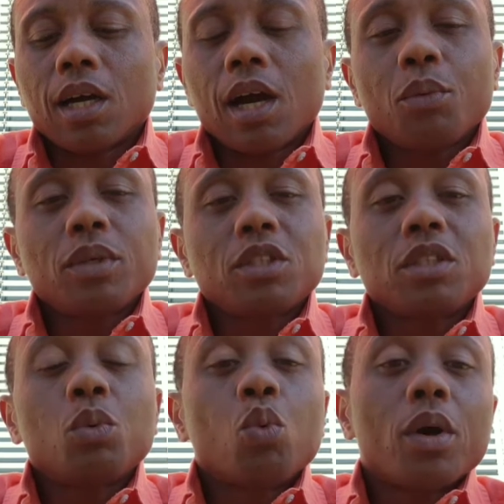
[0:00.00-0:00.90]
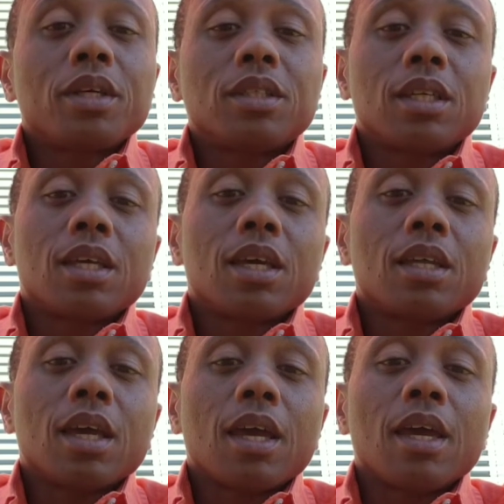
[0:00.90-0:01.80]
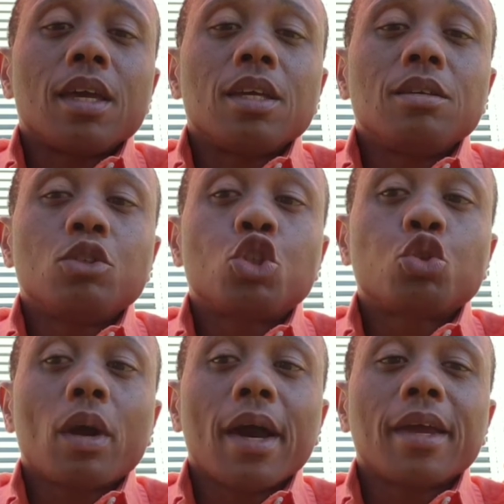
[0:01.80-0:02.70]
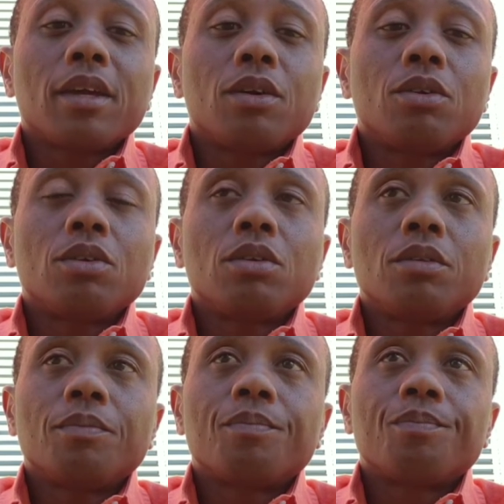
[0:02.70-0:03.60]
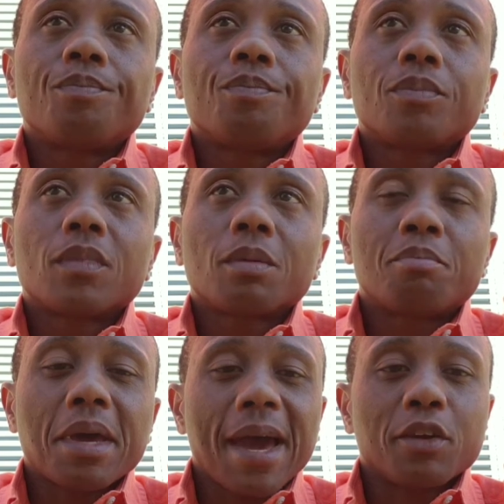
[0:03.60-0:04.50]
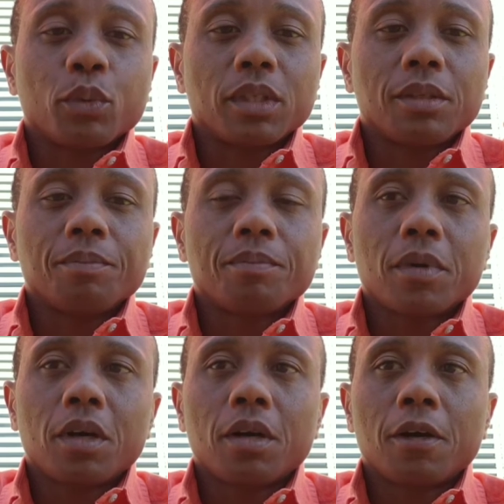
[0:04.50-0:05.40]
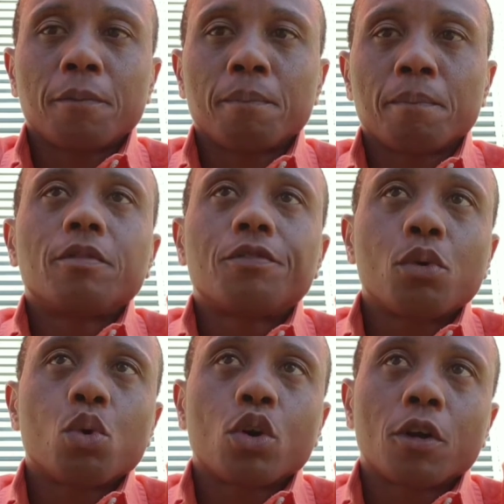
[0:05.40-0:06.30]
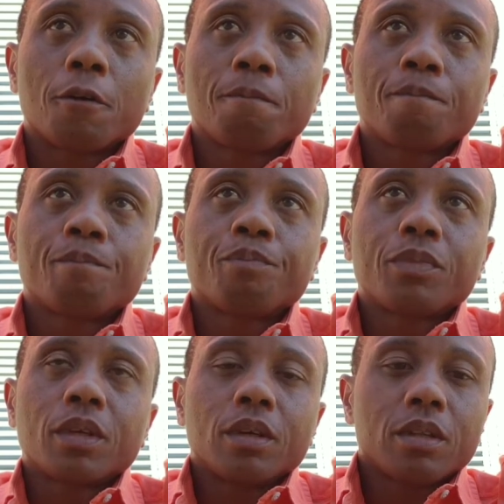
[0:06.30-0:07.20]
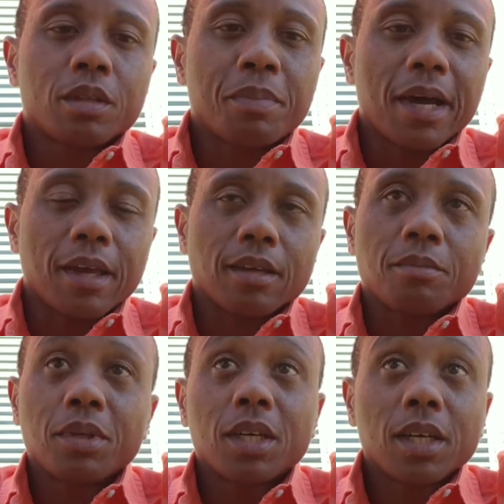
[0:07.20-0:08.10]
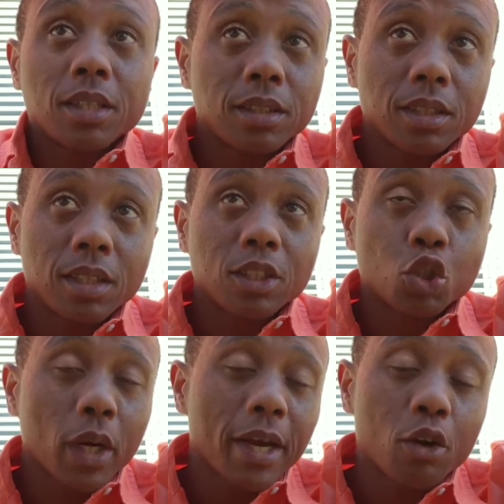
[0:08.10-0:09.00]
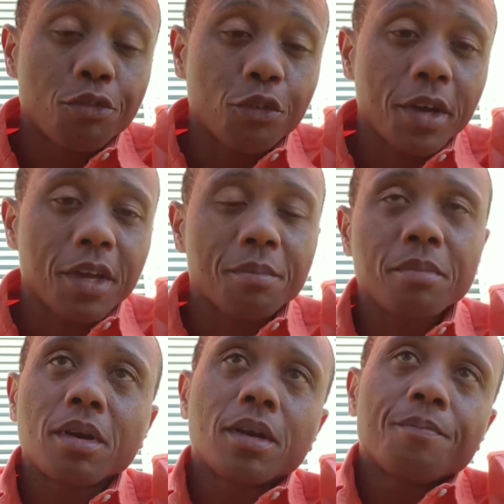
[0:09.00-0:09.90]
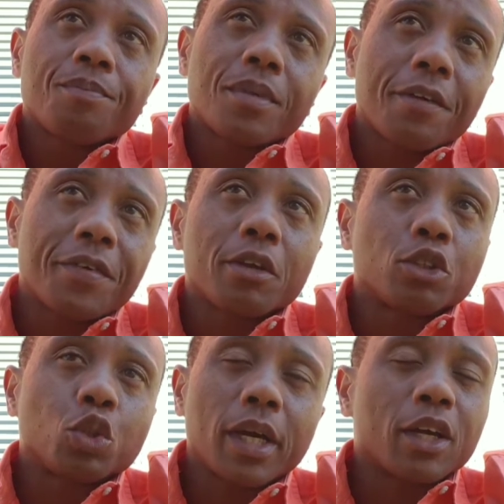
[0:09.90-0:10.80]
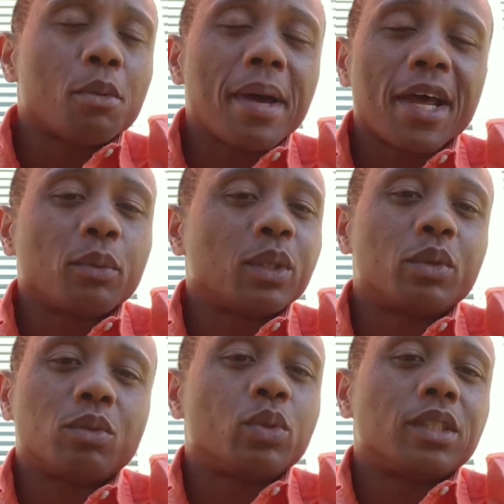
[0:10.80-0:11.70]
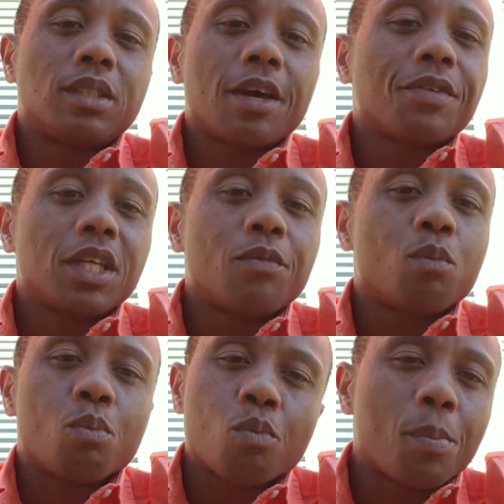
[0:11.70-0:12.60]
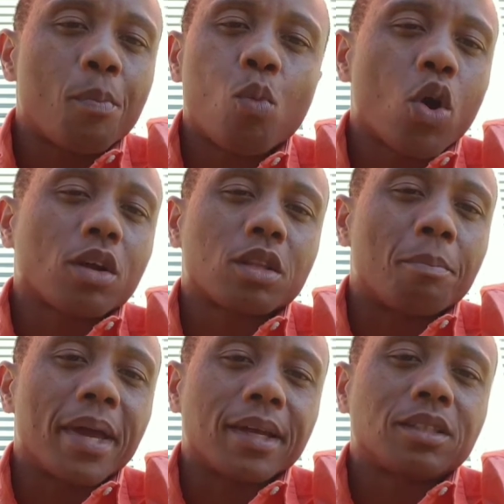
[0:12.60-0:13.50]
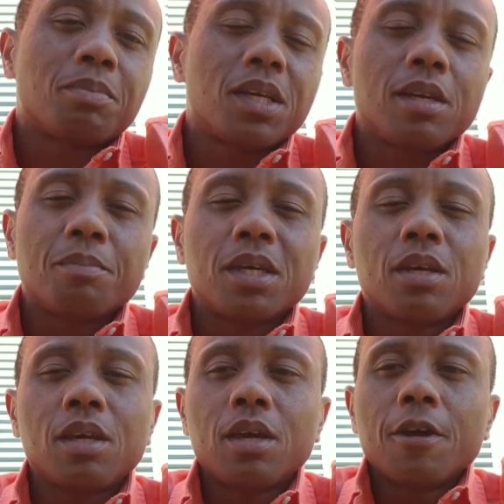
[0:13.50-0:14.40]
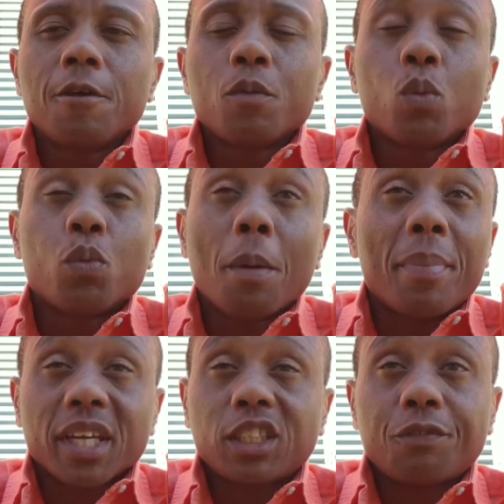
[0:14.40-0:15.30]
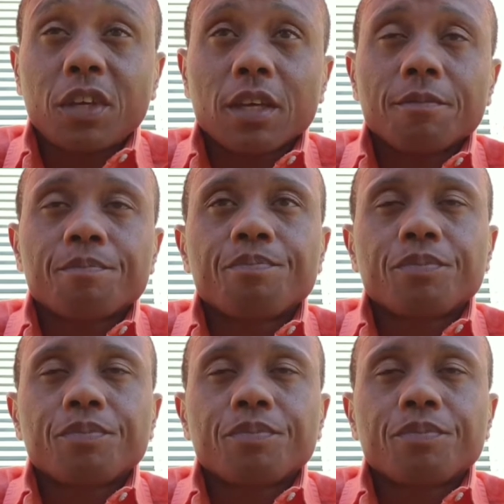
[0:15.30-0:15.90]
I originally wanted to get a triangle battery for the bike. Because it's a triangle frame, I figured the triangle battery would definitely work the best, be the best fit